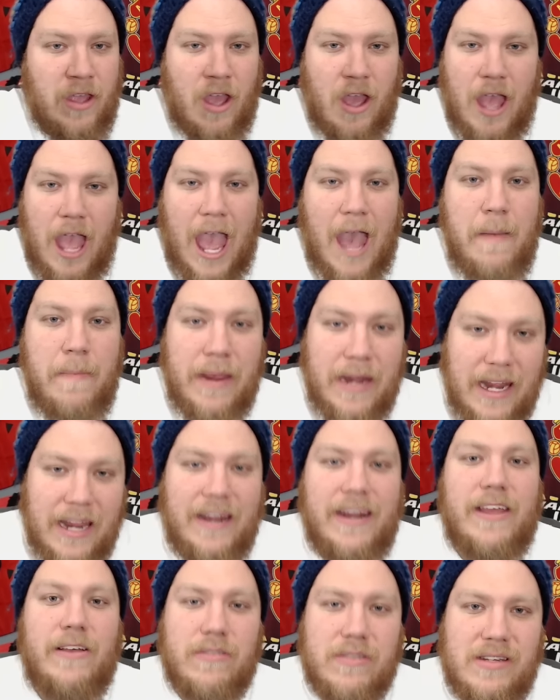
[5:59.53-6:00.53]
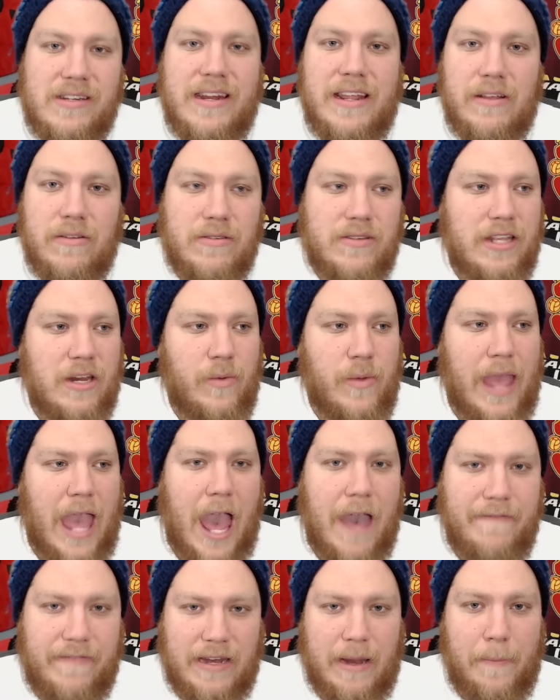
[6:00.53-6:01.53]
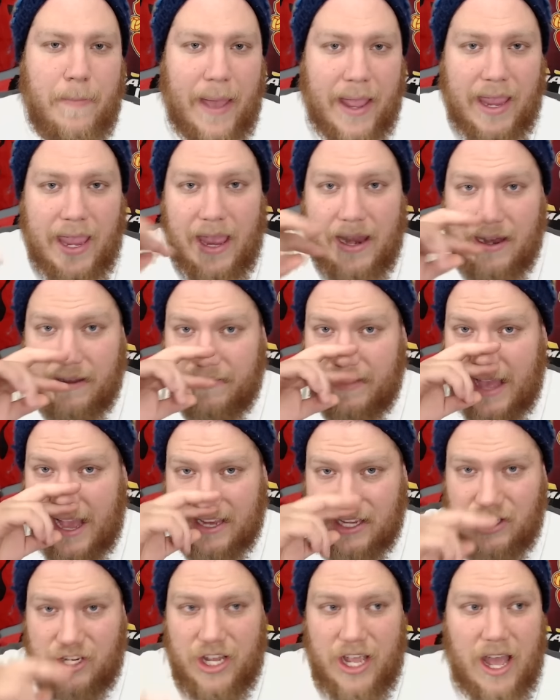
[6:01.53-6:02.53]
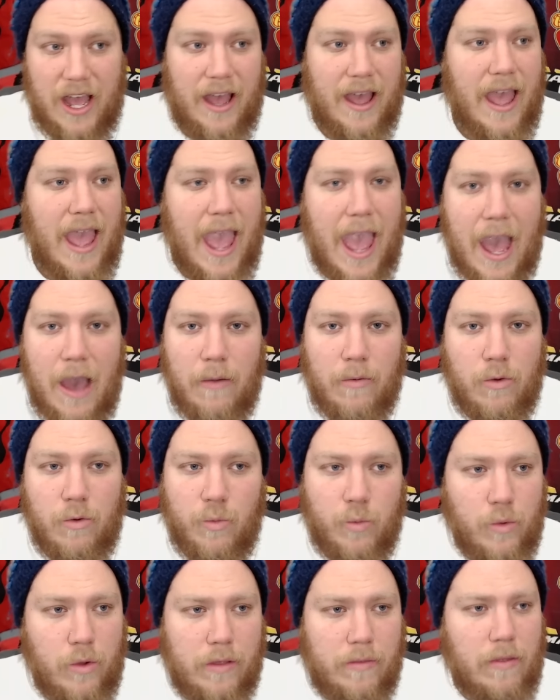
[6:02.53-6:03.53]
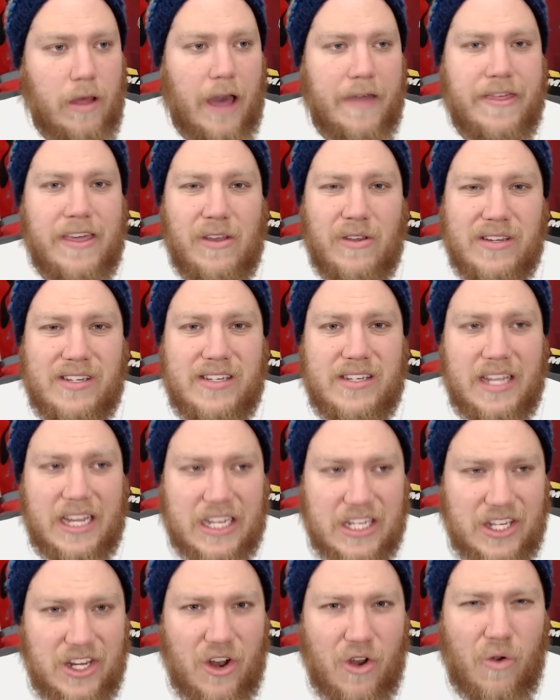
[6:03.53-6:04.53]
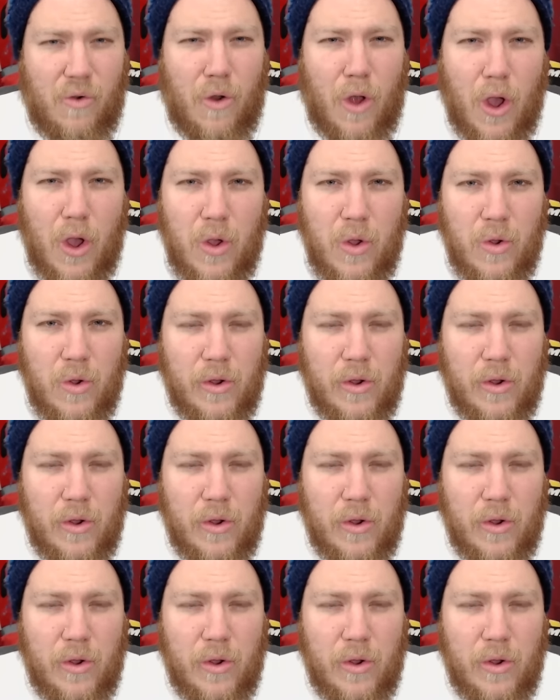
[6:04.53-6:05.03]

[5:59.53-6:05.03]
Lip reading: how many nils-nils did we have at the back end of last year? I think six in a row